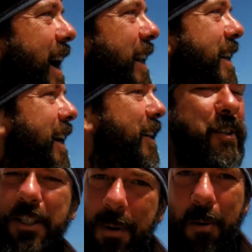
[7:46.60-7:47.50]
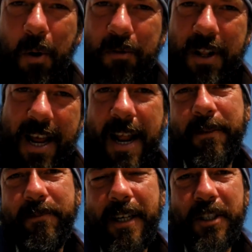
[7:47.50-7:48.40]
And so that's my report for the
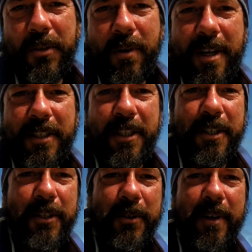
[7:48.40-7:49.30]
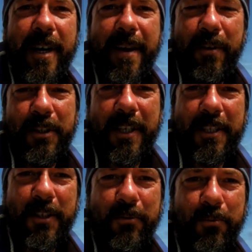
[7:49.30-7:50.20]
day. I just wanted to give you a
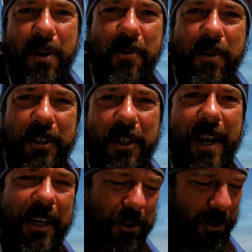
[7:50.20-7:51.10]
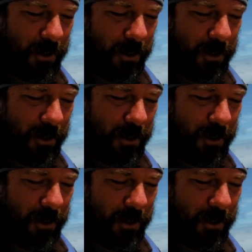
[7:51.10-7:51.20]
sense of what it was like